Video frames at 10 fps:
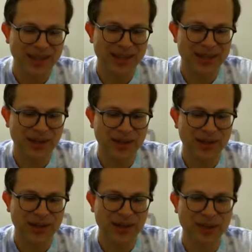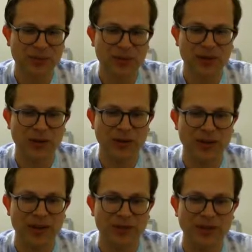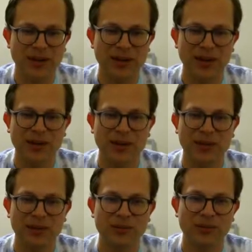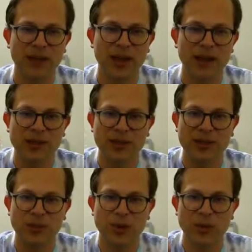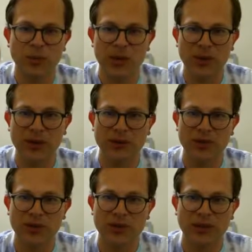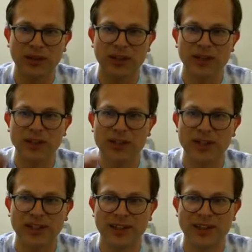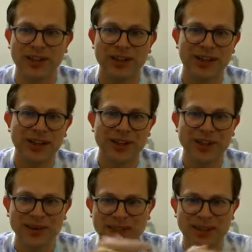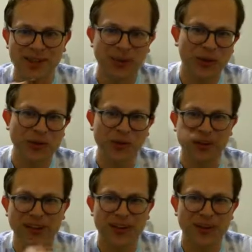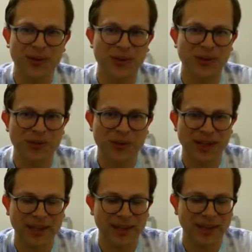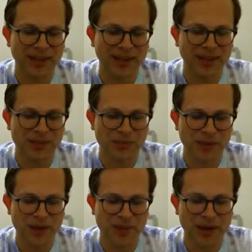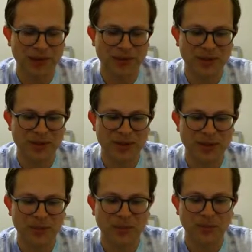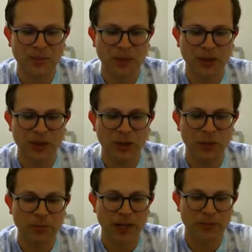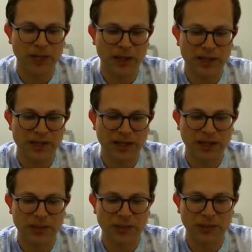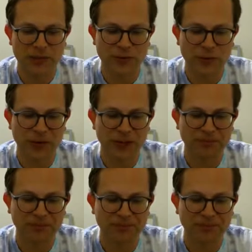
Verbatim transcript: least in the 3DS one or in the in the SNES one when you have to do the glider challenge, you see the gold train going through like kind of like it does in Merry Mountain. So, okay, gold pipe frame is not going to do much for me.